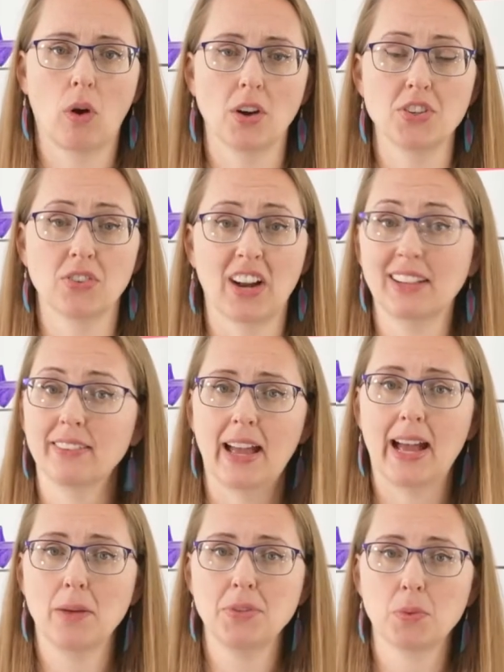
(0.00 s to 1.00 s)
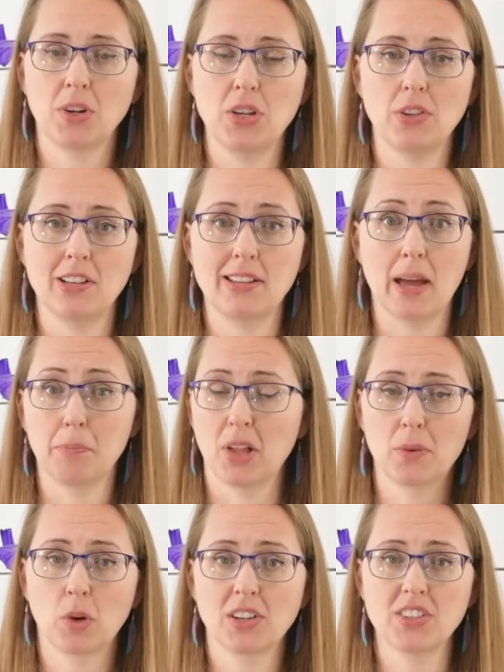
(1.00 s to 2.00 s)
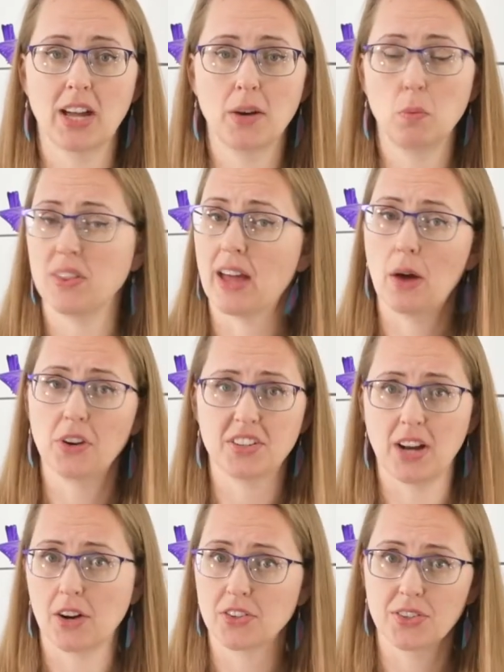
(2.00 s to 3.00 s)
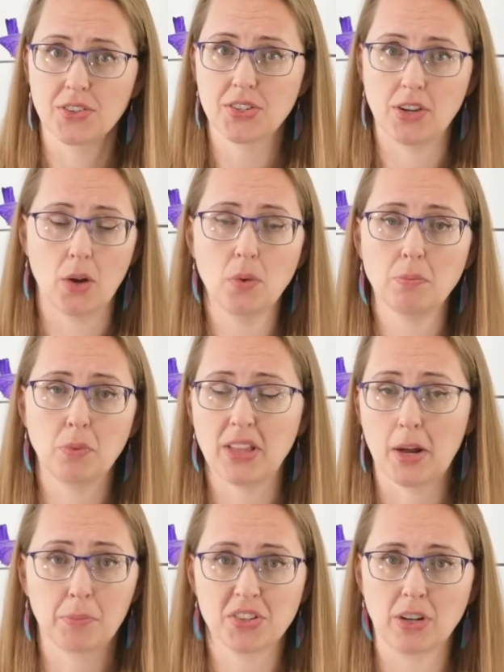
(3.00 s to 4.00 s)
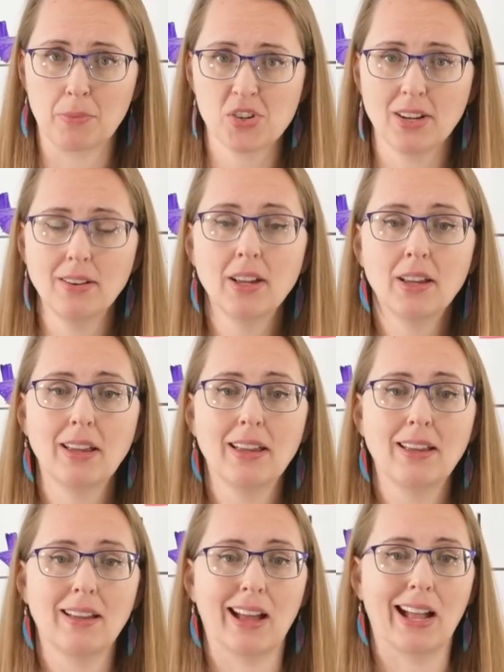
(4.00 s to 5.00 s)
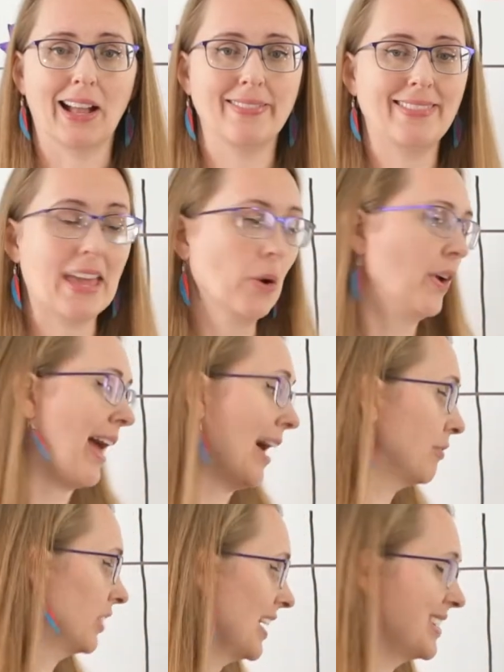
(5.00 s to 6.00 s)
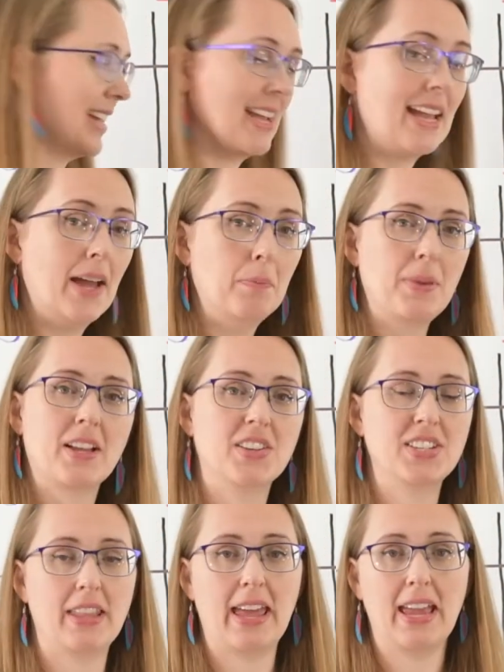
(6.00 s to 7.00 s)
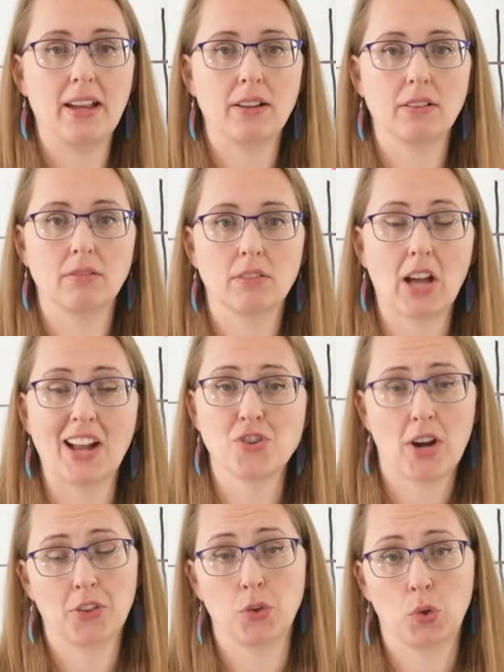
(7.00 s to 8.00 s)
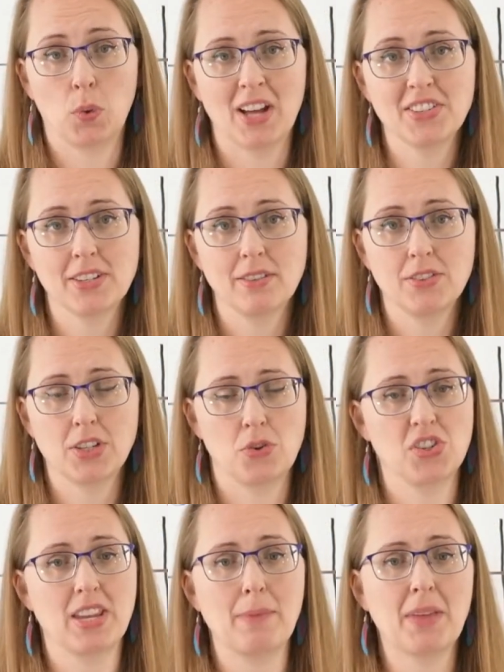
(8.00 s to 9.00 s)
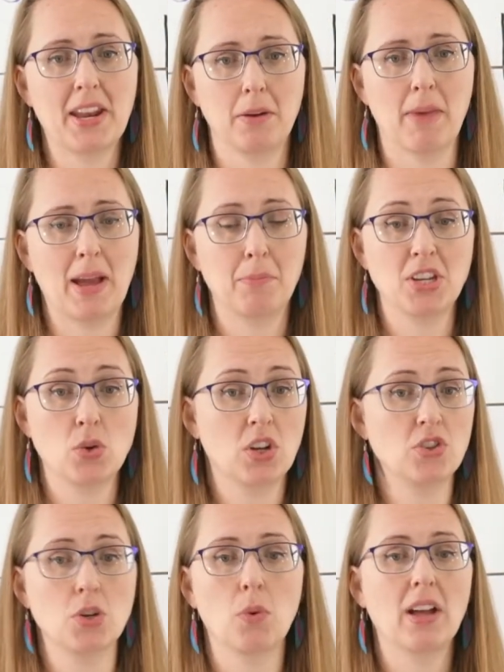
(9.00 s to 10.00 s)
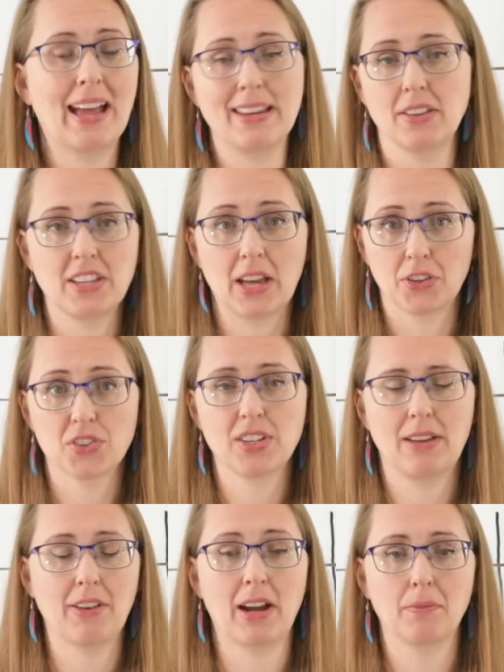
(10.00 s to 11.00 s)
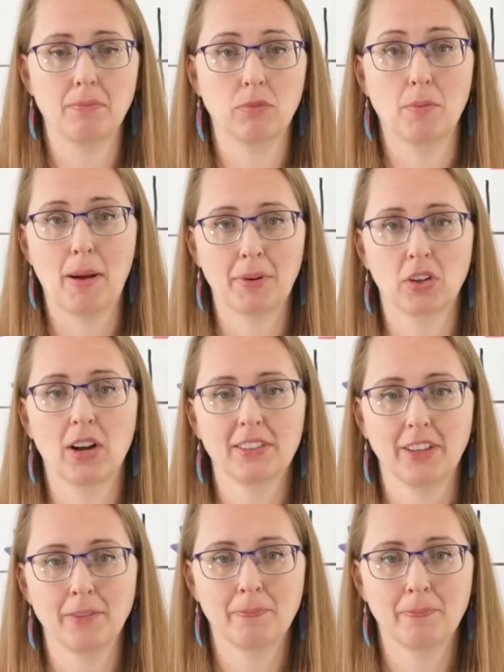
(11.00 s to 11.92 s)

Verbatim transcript: direct labs where you can get blood work done without a doctor's note, without a prescription. Uh, they don't have glyce yet because they contract through Quest. So just keep that in mind, but you could do any of the others if I remember correctly.